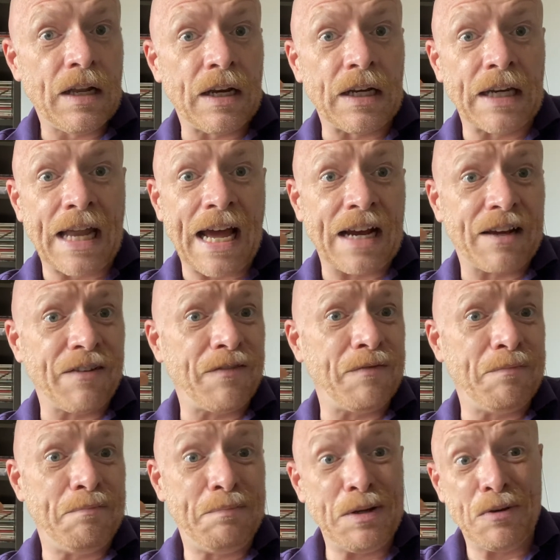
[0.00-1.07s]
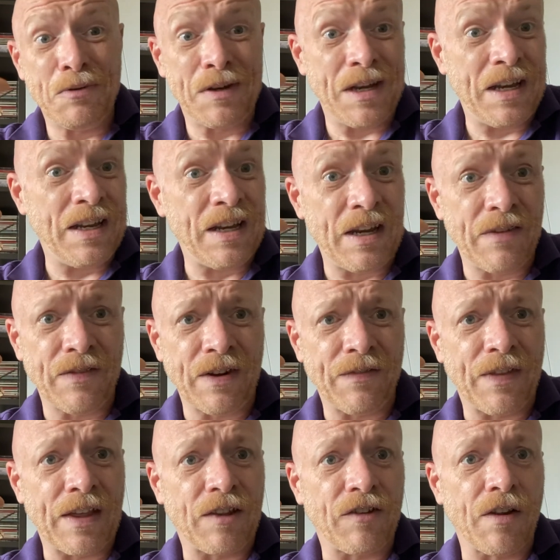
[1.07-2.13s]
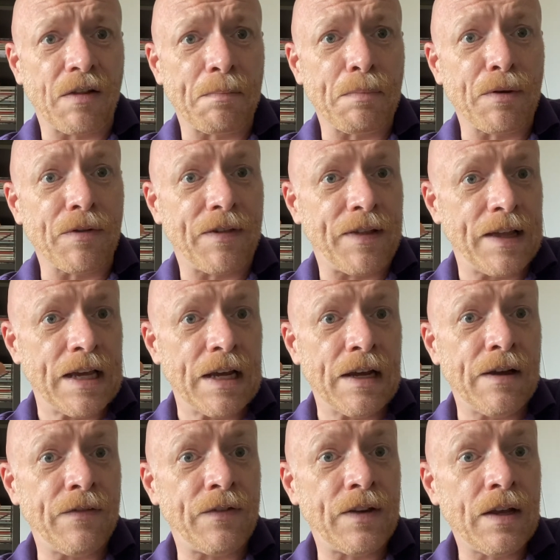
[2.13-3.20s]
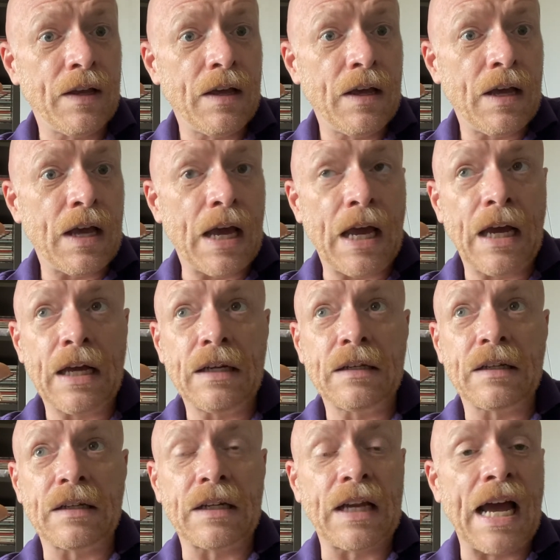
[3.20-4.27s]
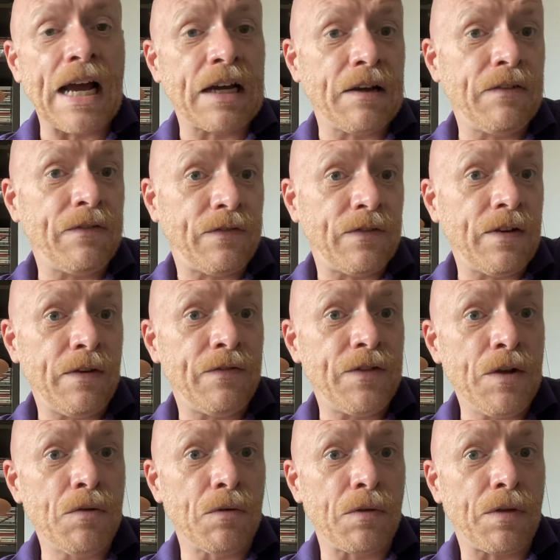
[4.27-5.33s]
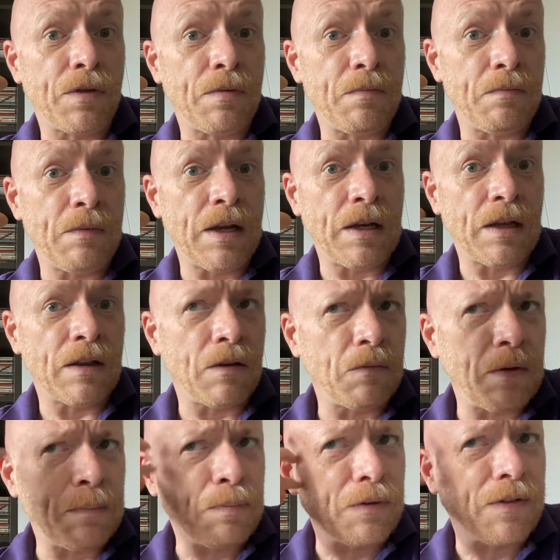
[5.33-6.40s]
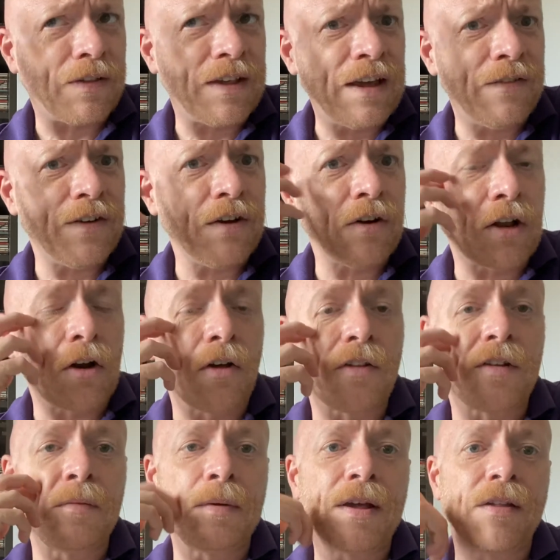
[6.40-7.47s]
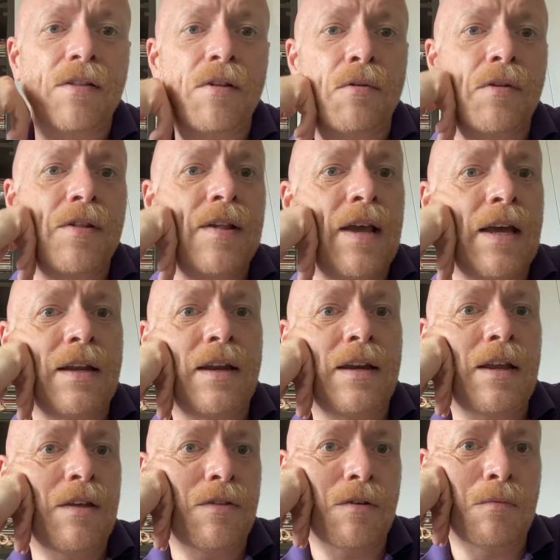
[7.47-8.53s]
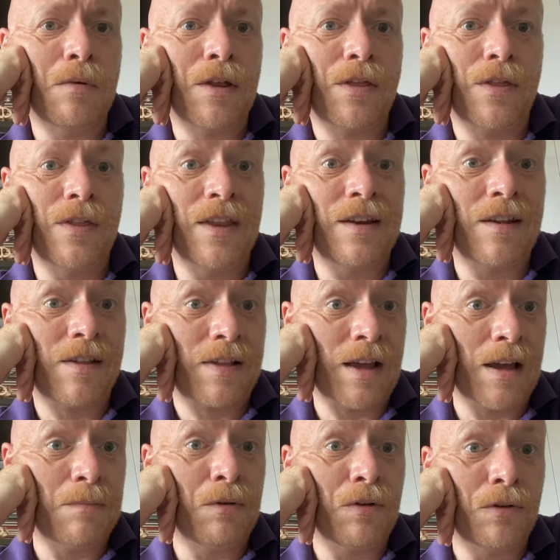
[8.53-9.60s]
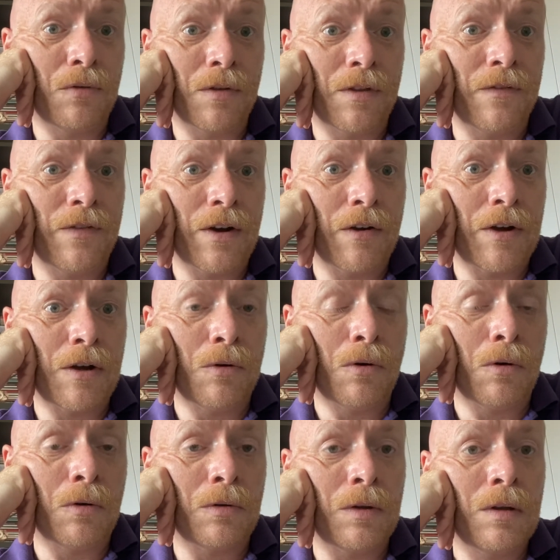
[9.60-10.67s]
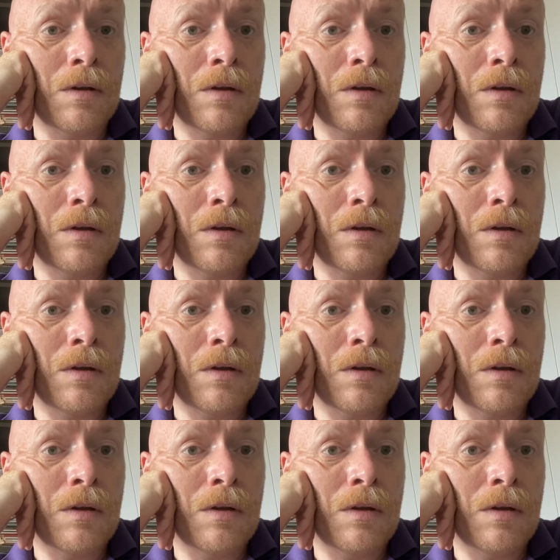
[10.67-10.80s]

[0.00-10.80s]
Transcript: lack of beauty, even if that's just perceived, and lack of youth, meaning that we perceive hearing loss to be associated either with the disabled or the very old.